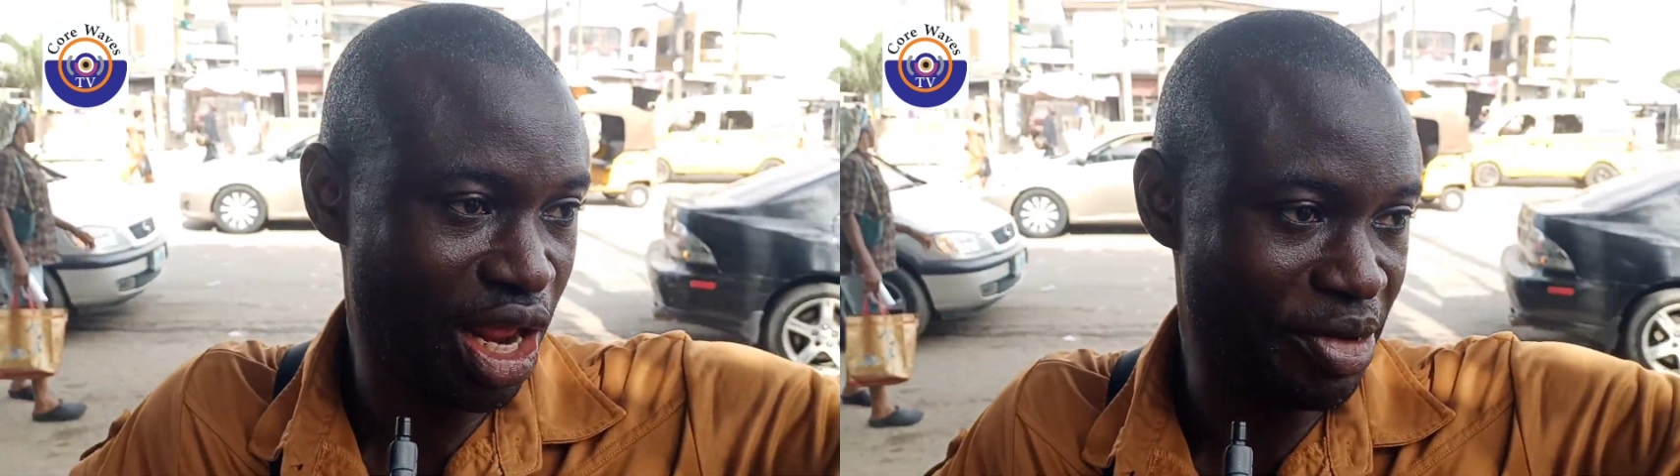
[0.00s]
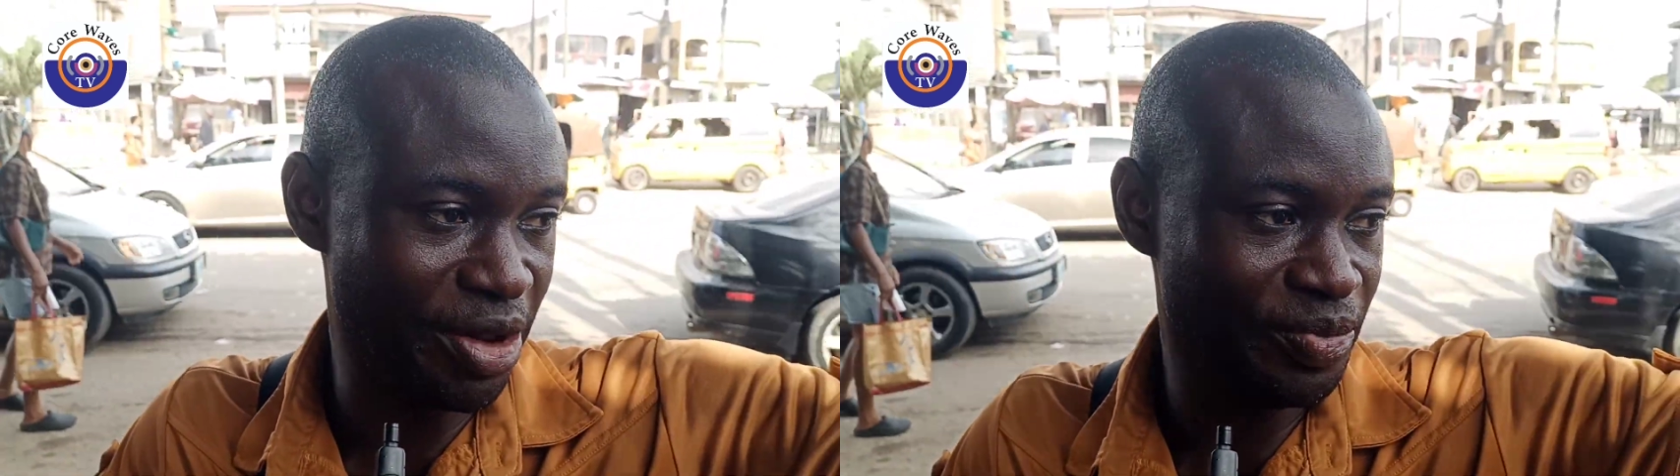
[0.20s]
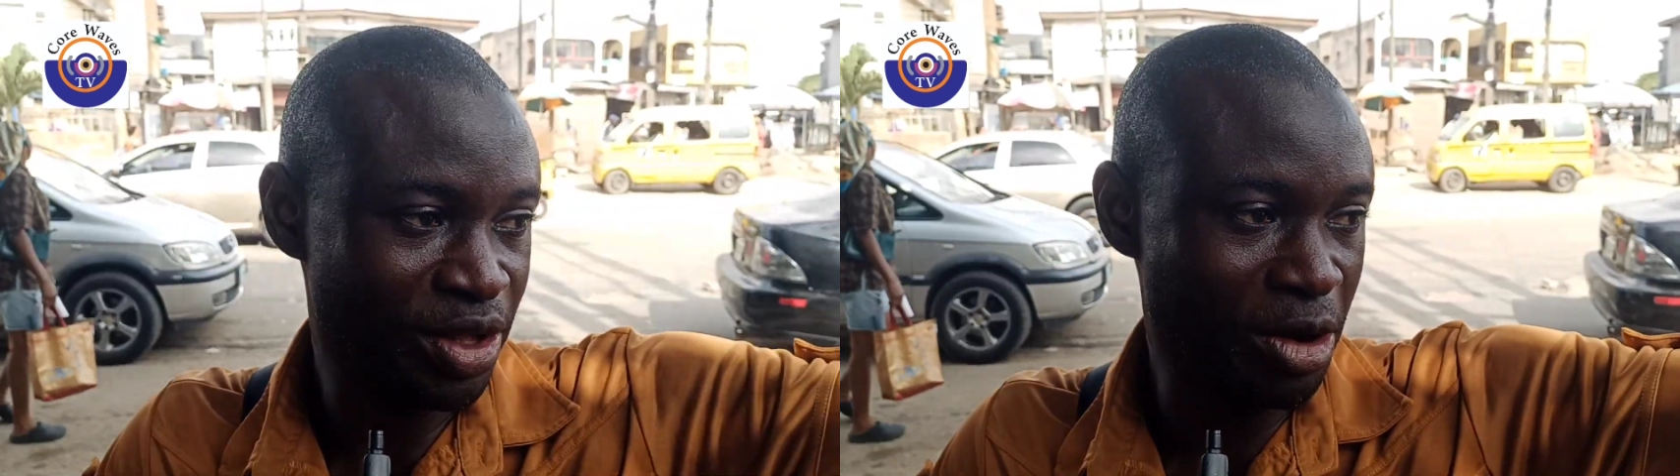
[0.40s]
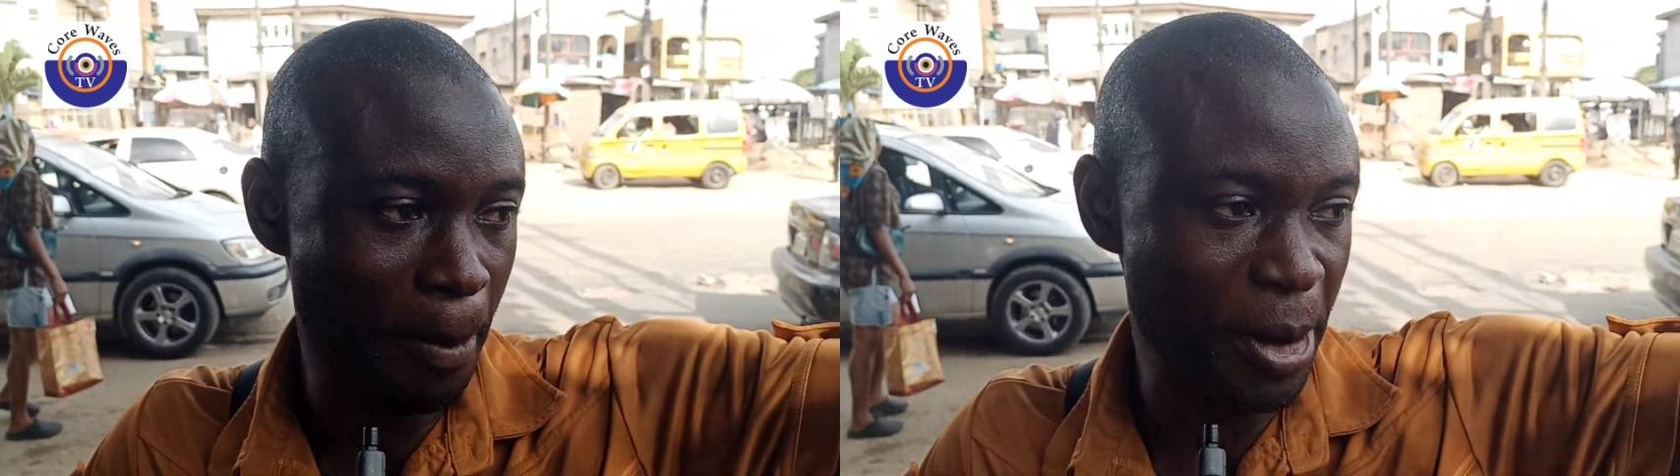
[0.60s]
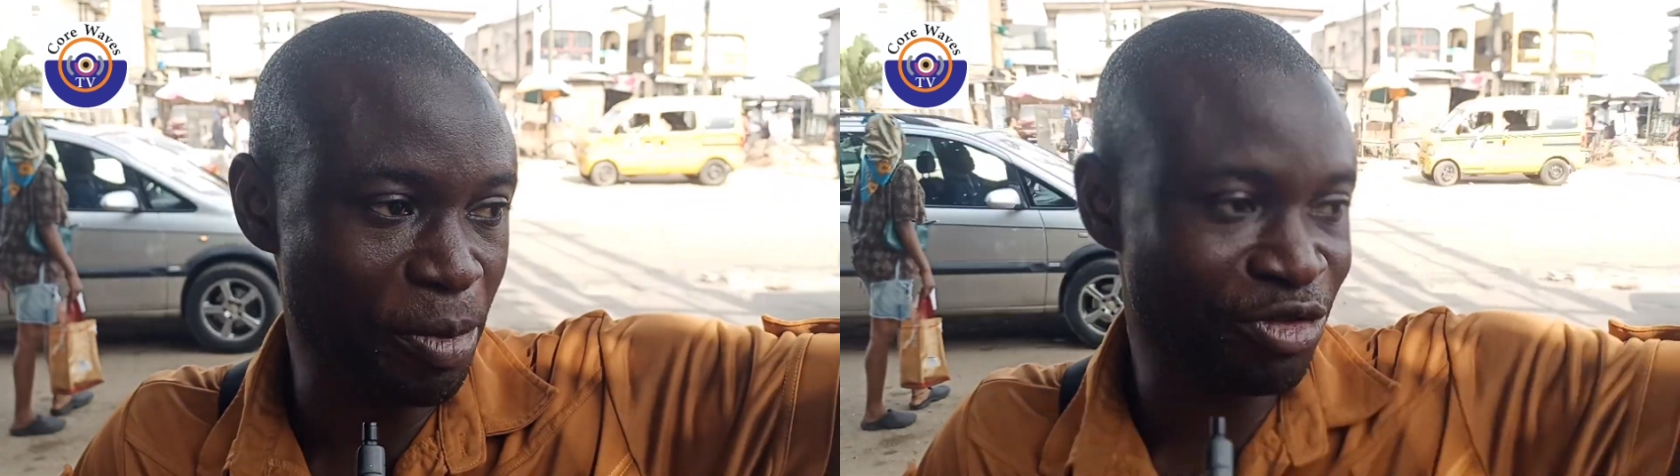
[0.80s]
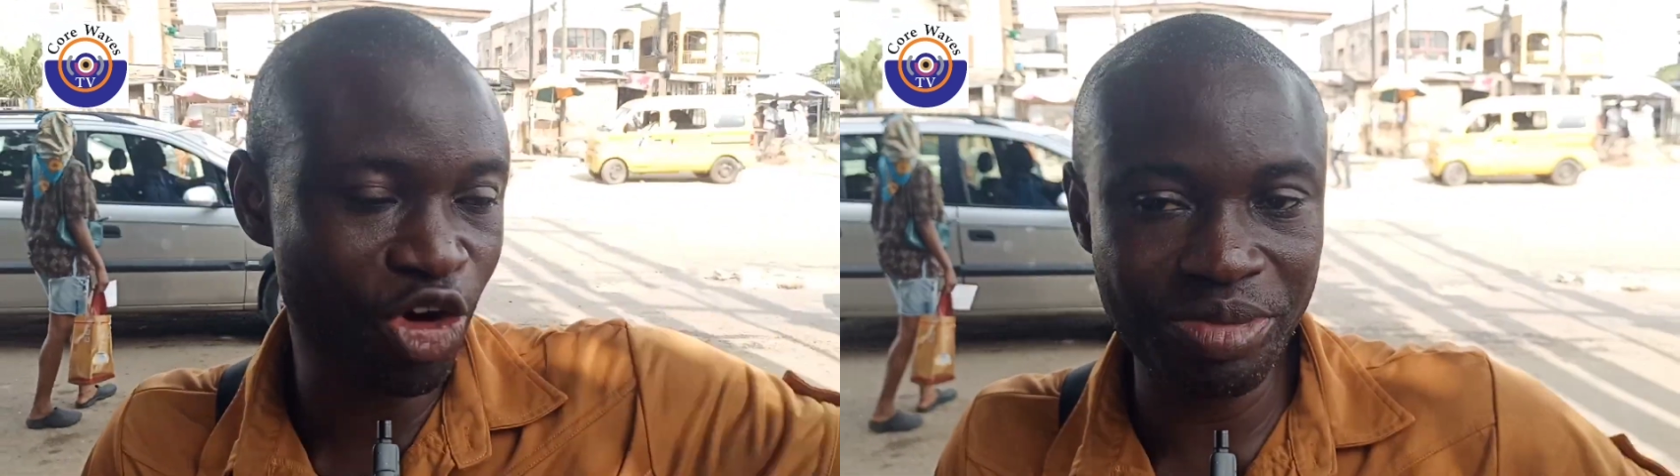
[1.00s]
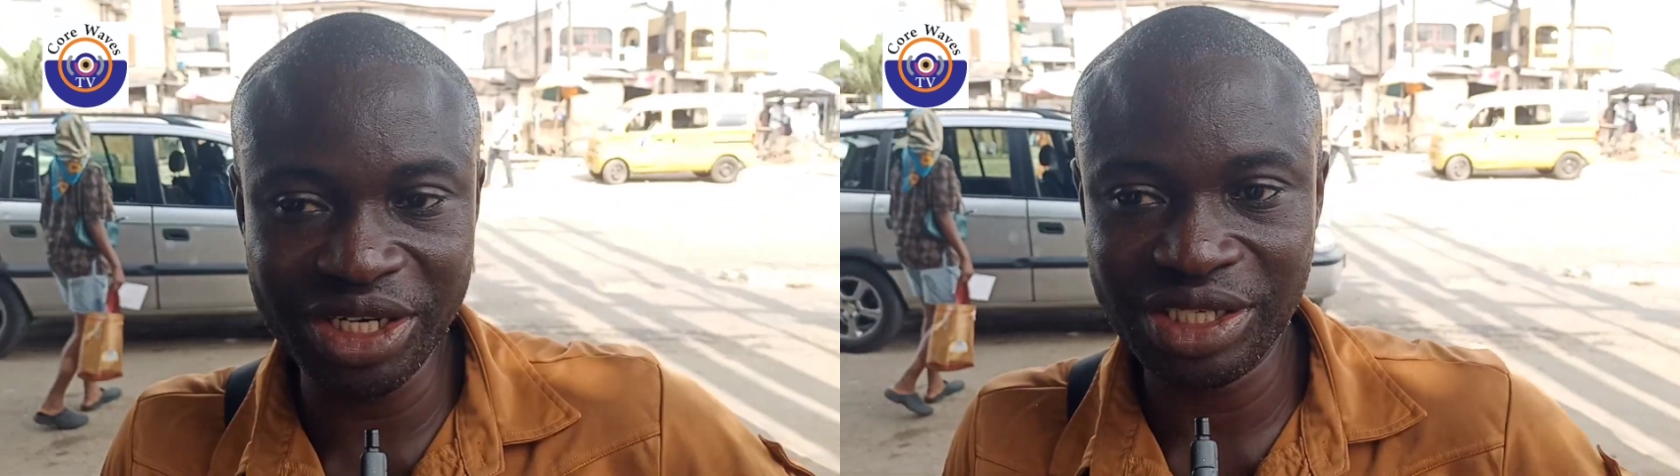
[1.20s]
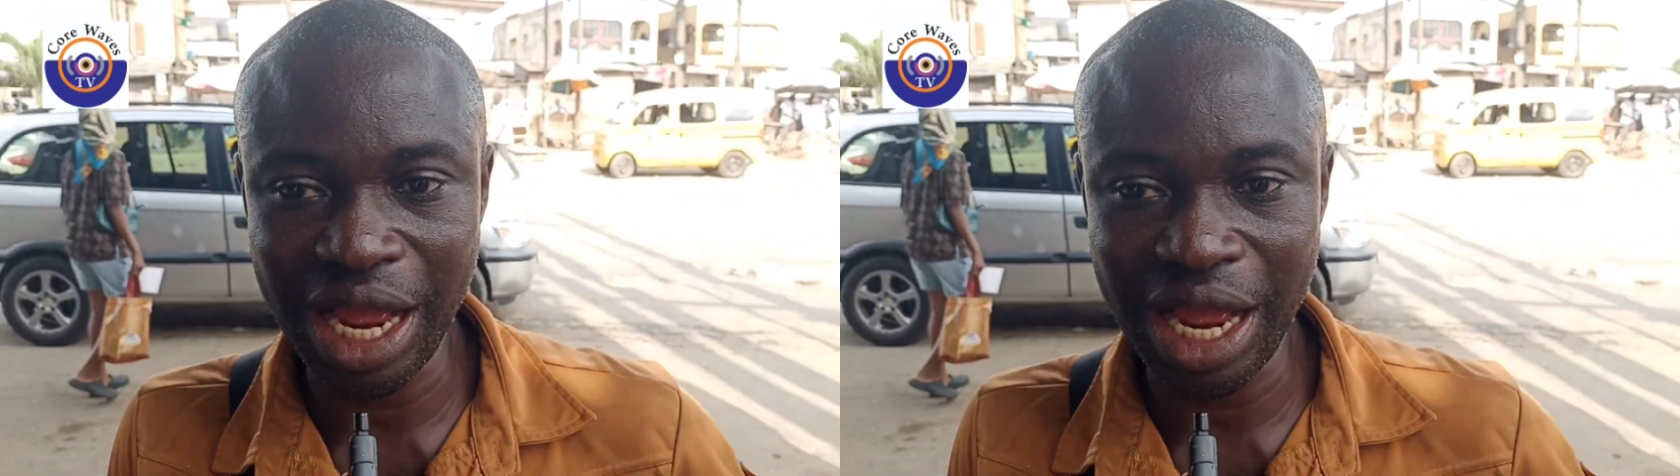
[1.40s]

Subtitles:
I mean, the people from the